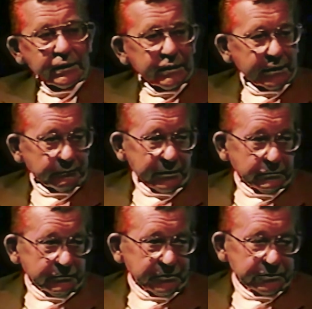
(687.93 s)
and we
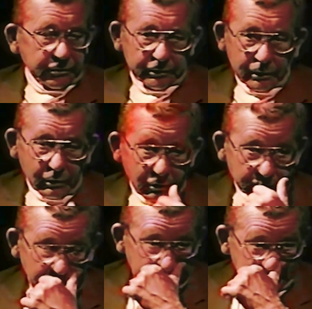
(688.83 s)
would return home
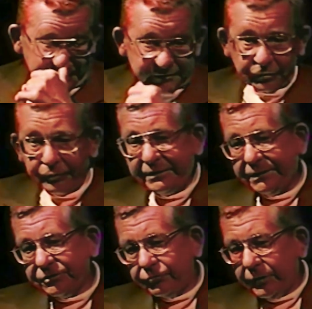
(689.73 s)
during this
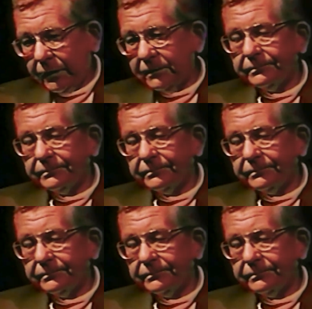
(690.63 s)
drill.